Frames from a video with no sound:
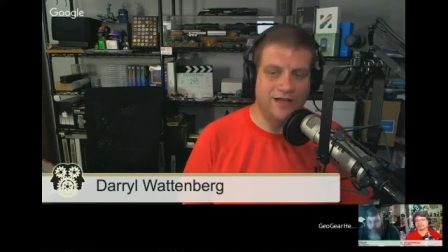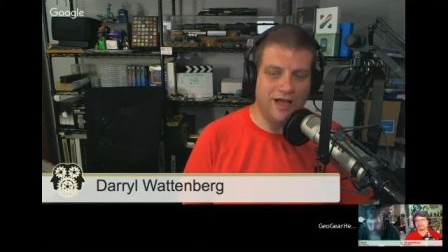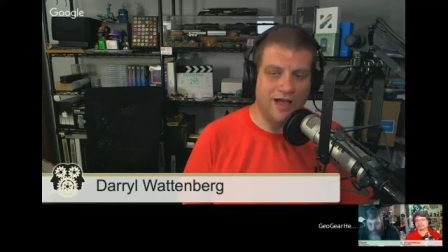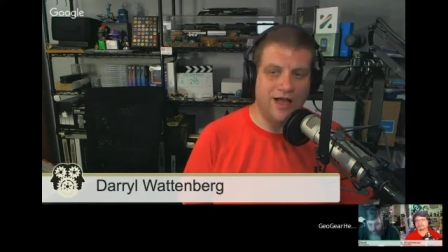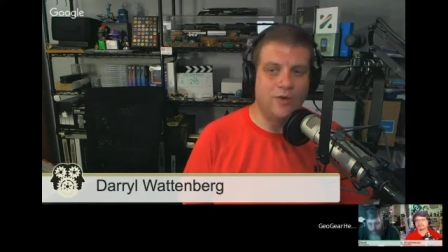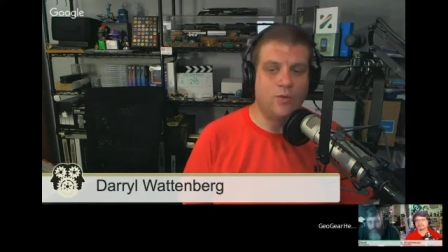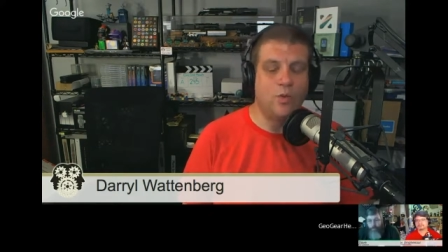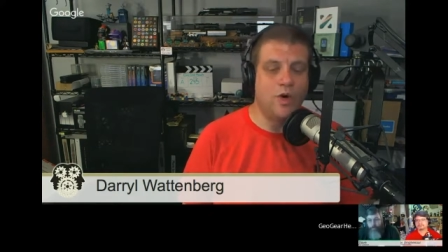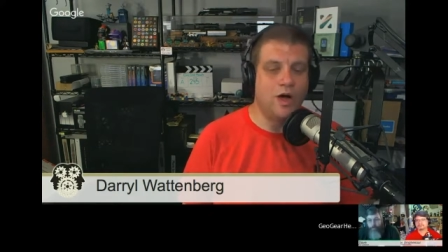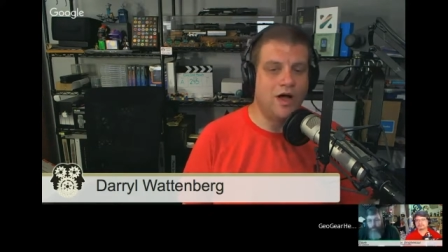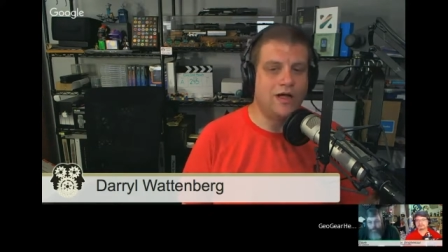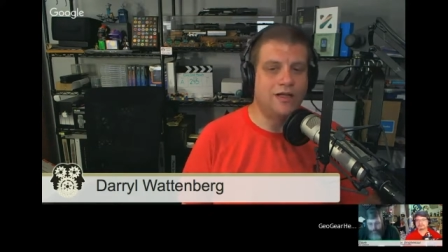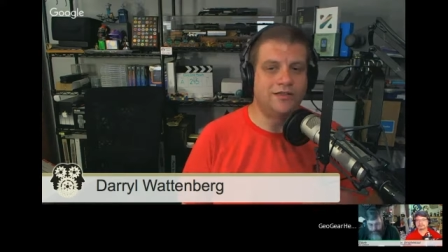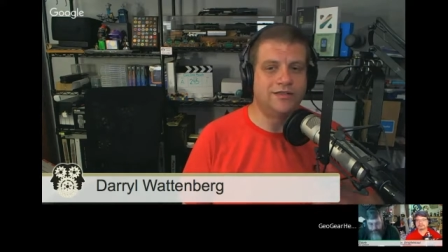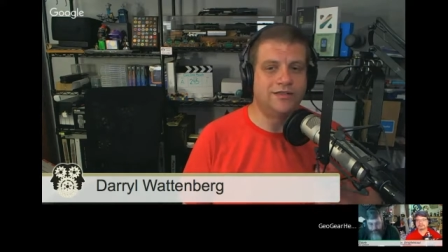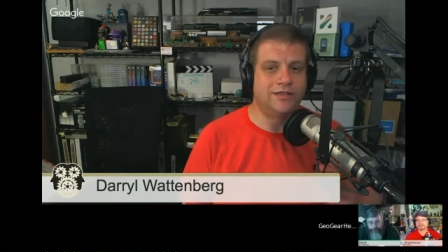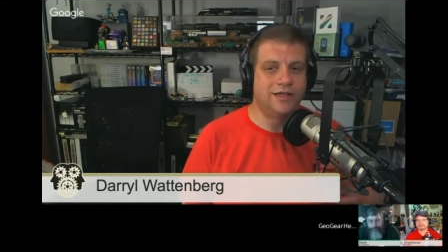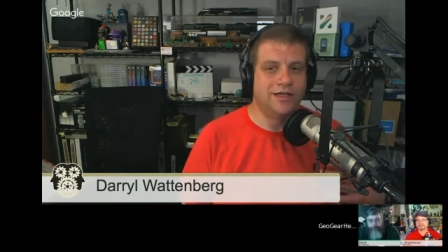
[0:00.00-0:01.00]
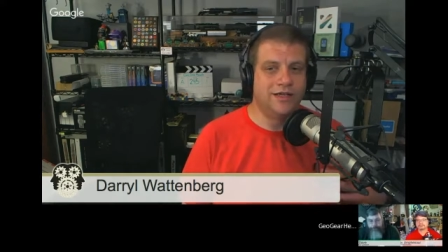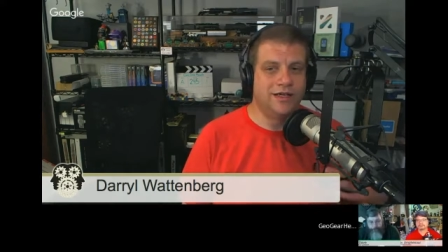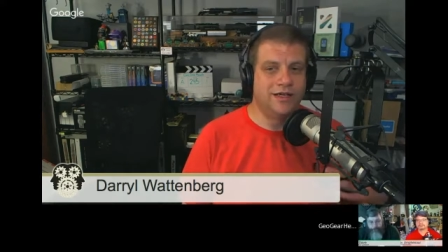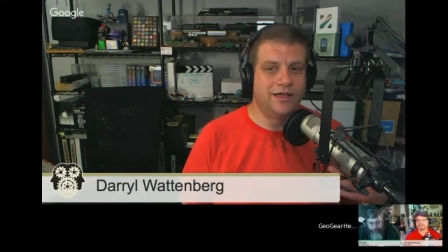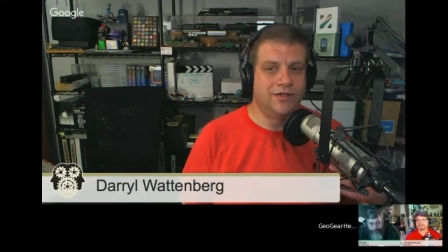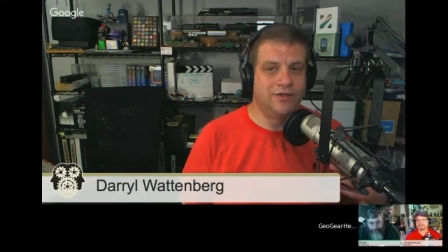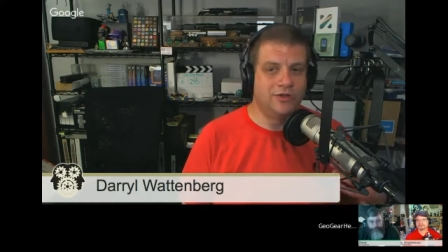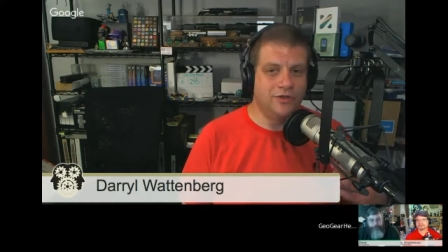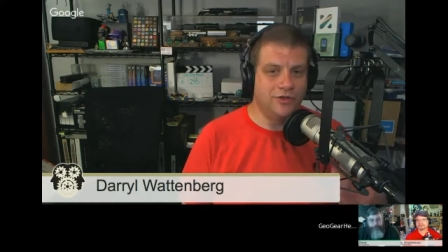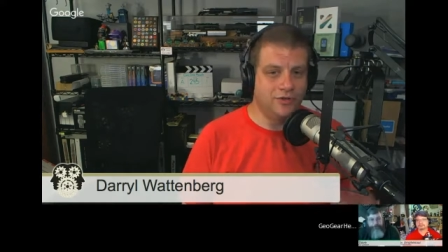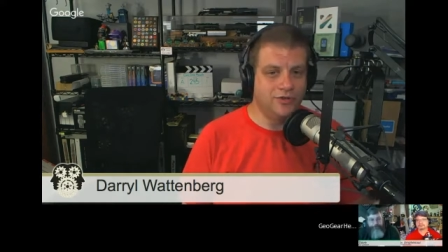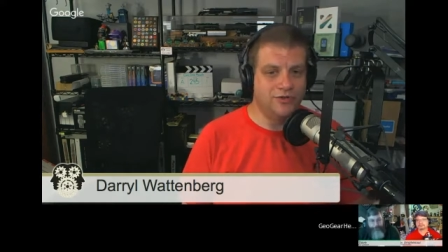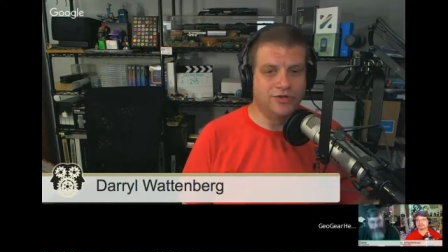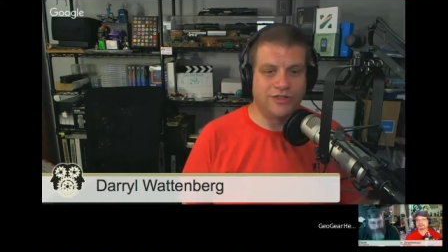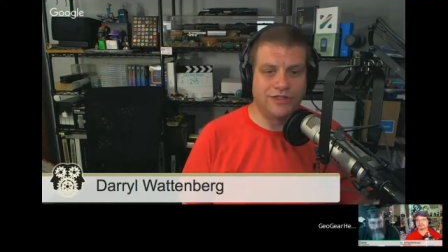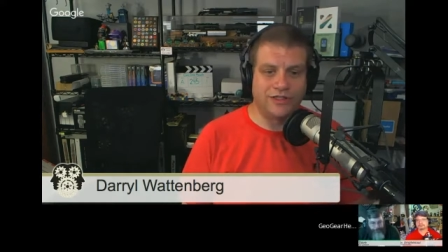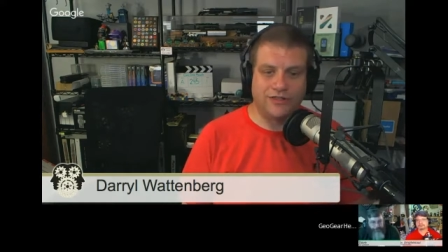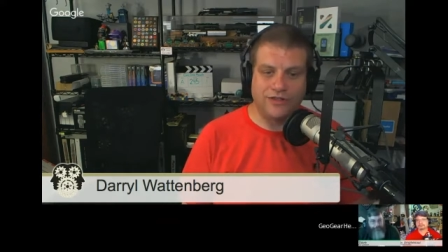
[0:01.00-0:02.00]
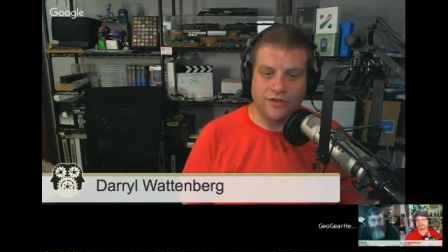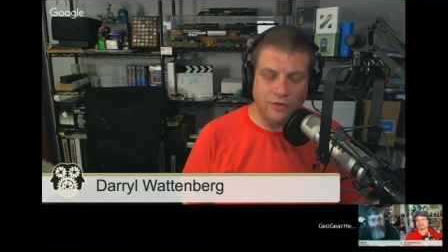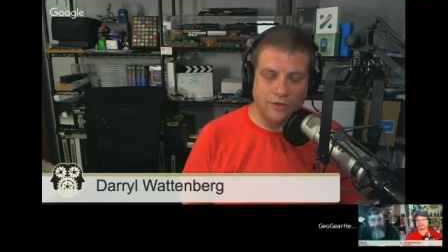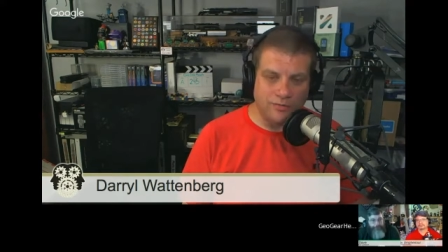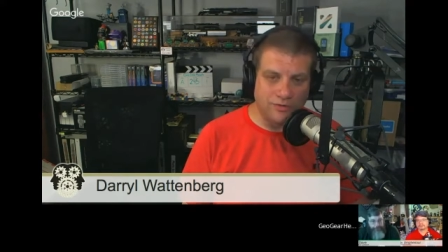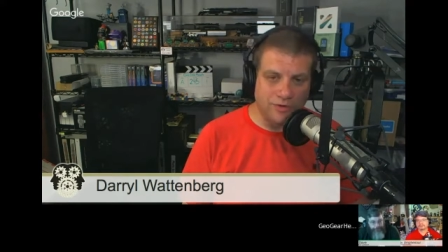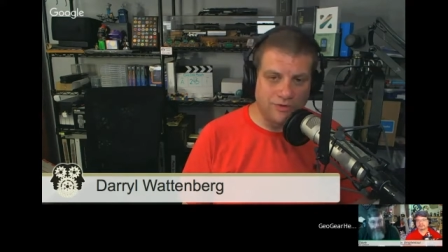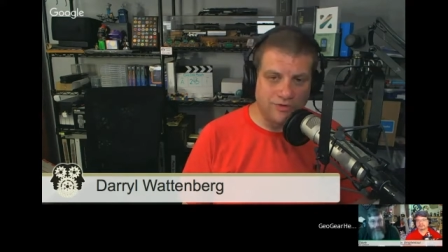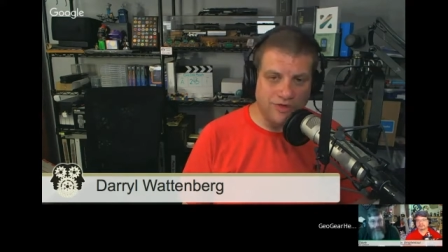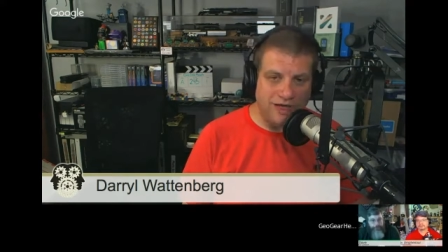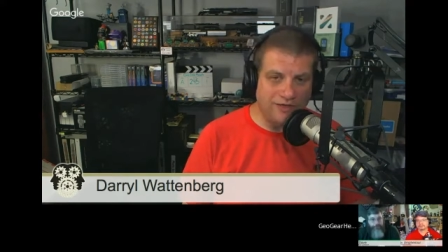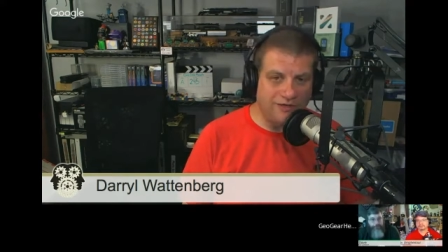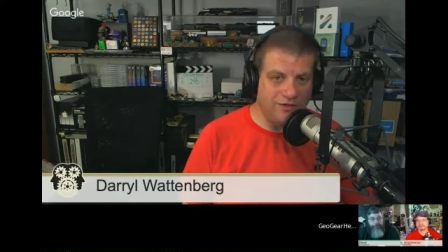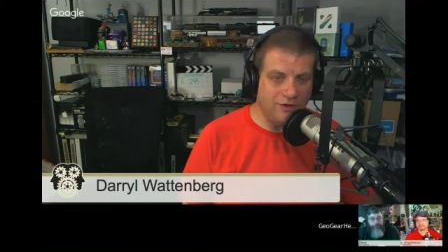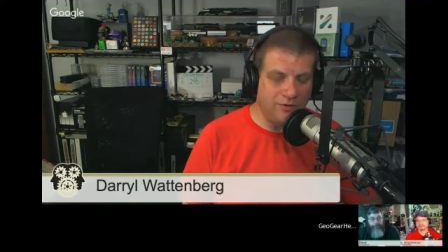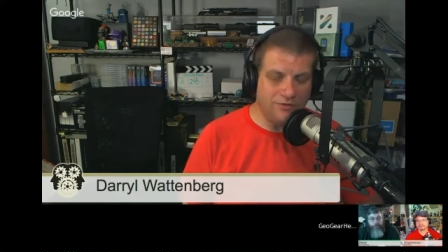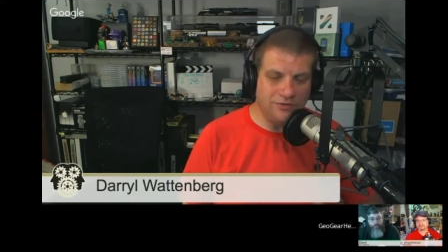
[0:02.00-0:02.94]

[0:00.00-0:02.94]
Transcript: I want usually topos. I don't